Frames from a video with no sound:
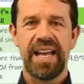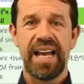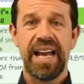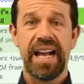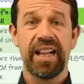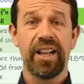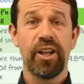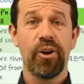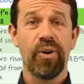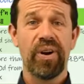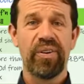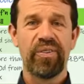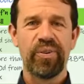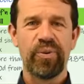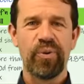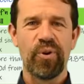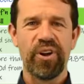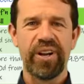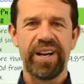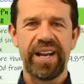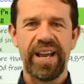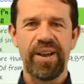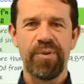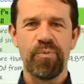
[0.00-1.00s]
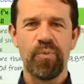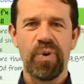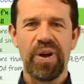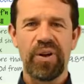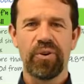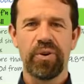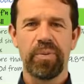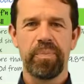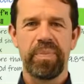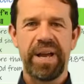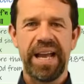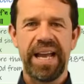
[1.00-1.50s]
Hello everyone, and
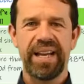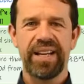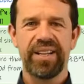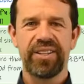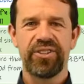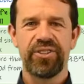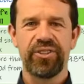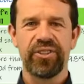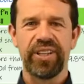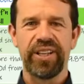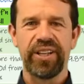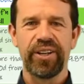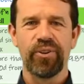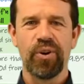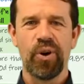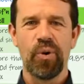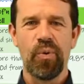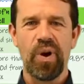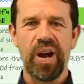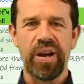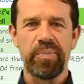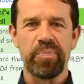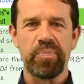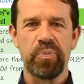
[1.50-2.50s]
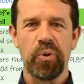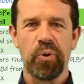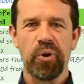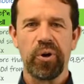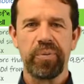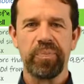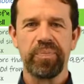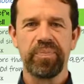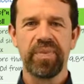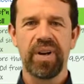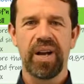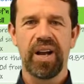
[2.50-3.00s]
welcome back to the HeRO
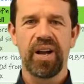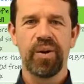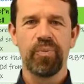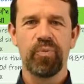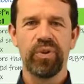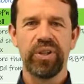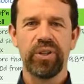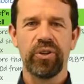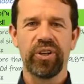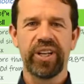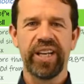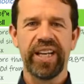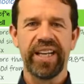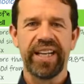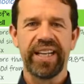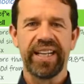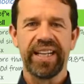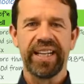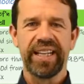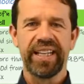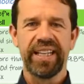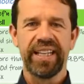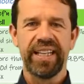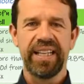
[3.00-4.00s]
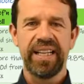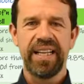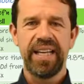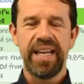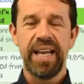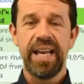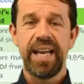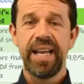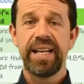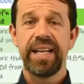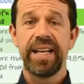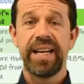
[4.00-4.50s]
Whiteboard. I'm Will King.
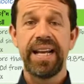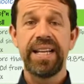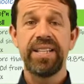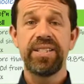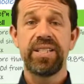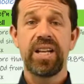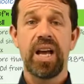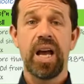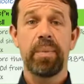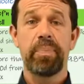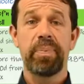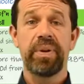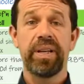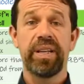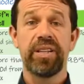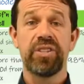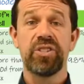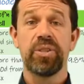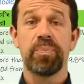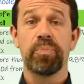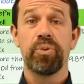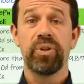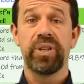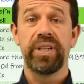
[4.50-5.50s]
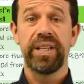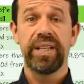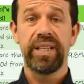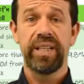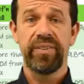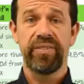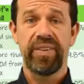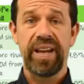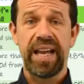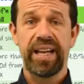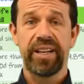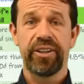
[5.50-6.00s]
Today's topic is the
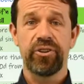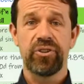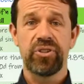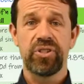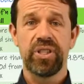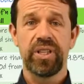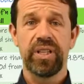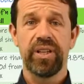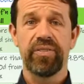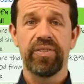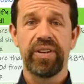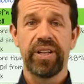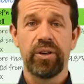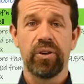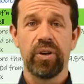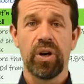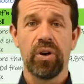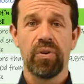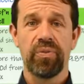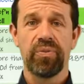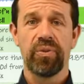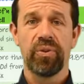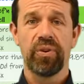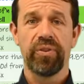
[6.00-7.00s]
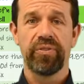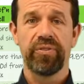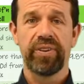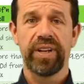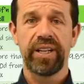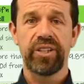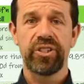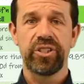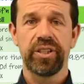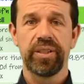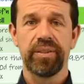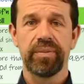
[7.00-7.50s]
predictive accuracy of HeRO for
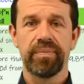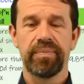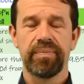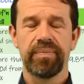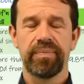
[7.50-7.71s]
infection.